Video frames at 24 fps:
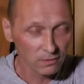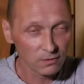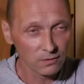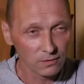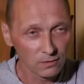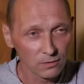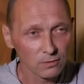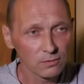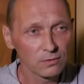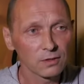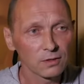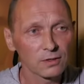
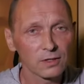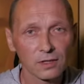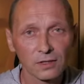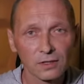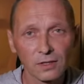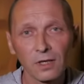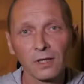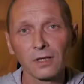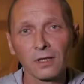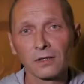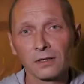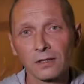and so
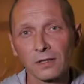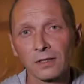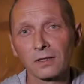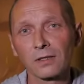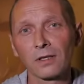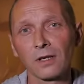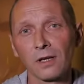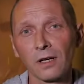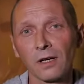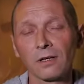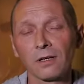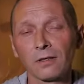on and
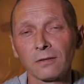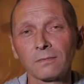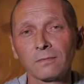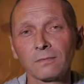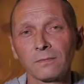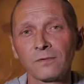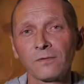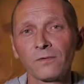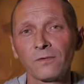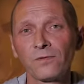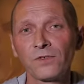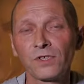so
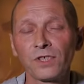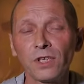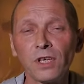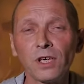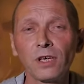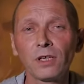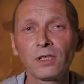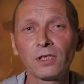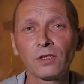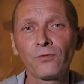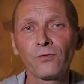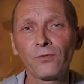on. All
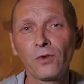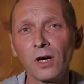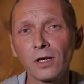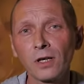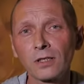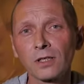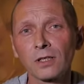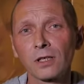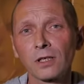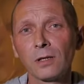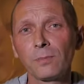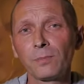these
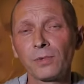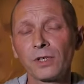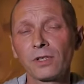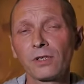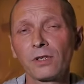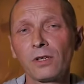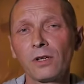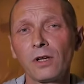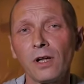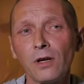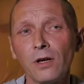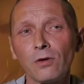factors
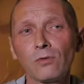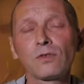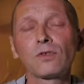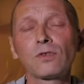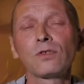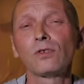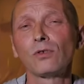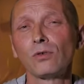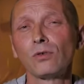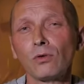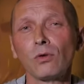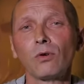determine
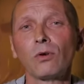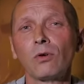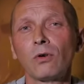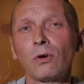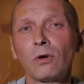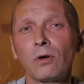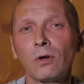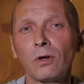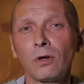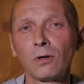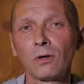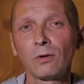
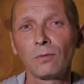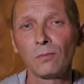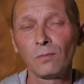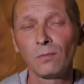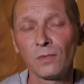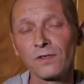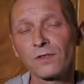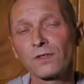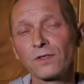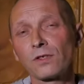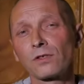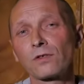strength,
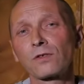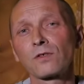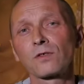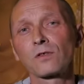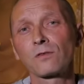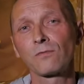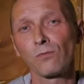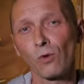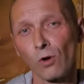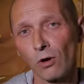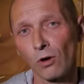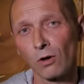
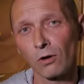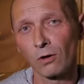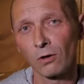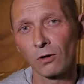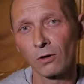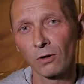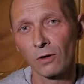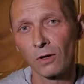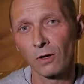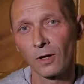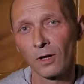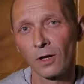skill.
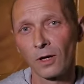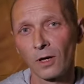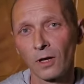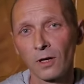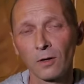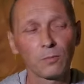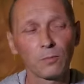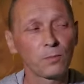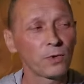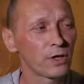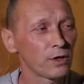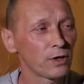
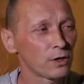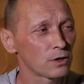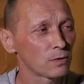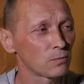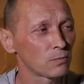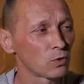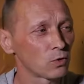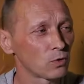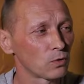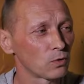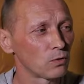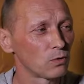
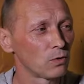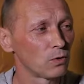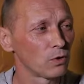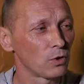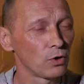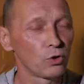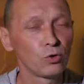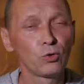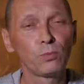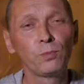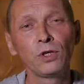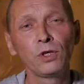So
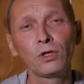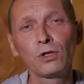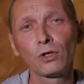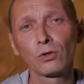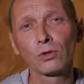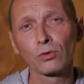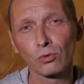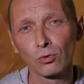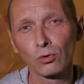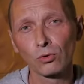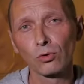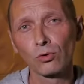love this
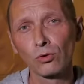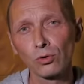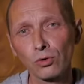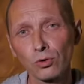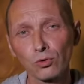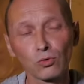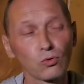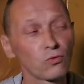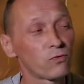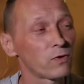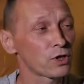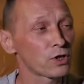back,
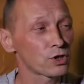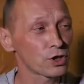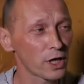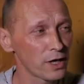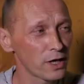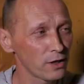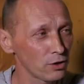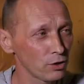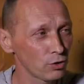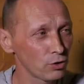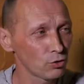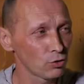respect
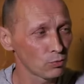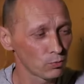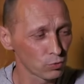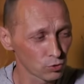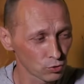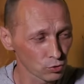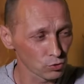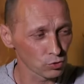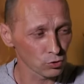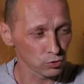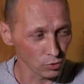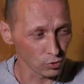it
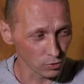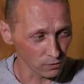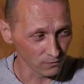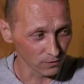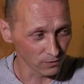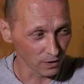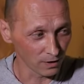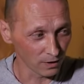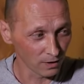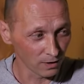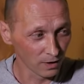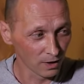
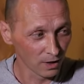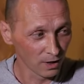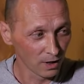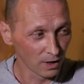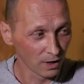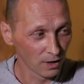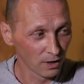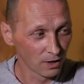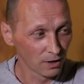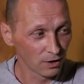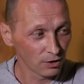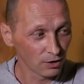unconditionally,
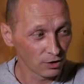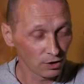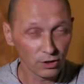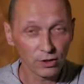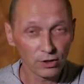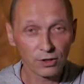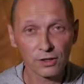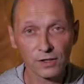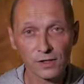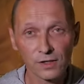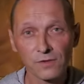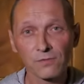and
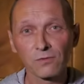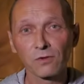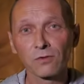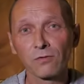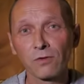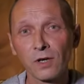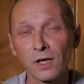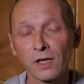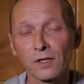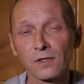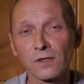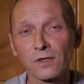develop
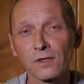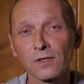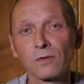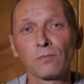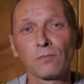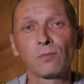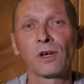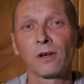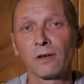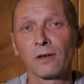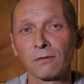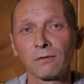
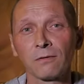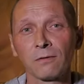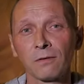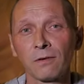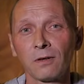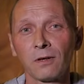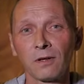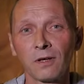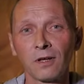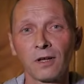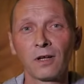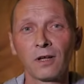yourself.
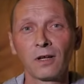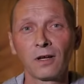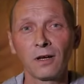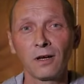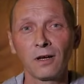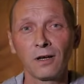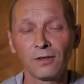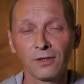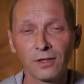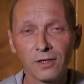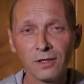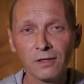
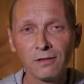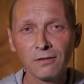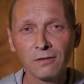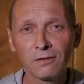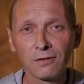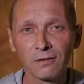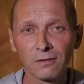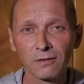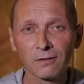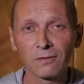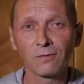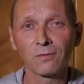It will
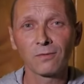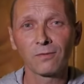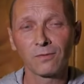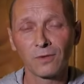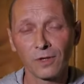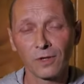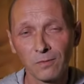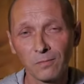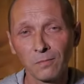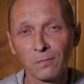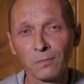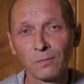
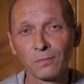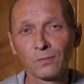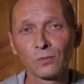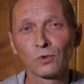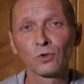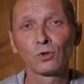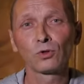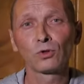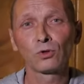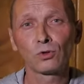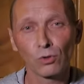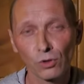definitely
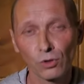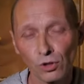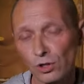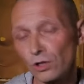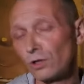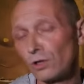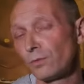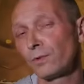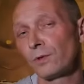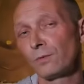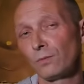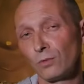help
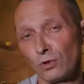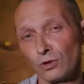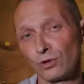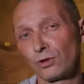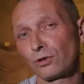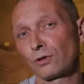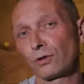you.